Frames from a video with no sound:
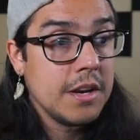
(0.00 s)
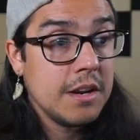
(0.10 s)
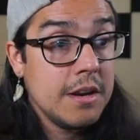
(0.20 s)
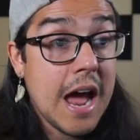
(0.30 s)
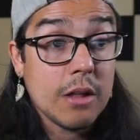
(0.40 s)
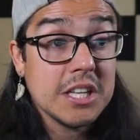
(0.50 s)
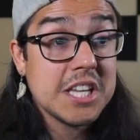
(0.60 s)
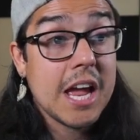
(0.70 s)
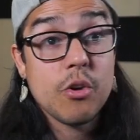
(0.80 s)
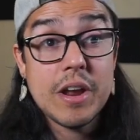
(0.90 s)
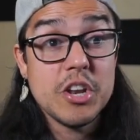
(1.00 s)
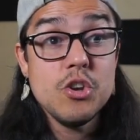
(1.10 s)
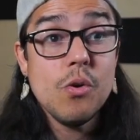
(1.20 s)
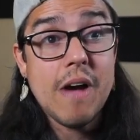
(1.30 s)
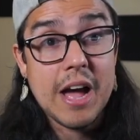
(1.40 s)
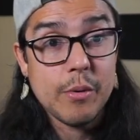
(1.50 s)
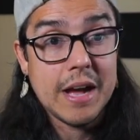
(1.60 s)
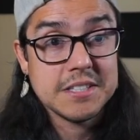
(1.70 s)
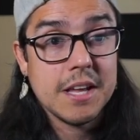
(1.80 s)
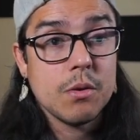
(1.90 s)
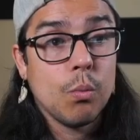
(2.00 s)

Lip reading: Now, let's say I create a new value asset.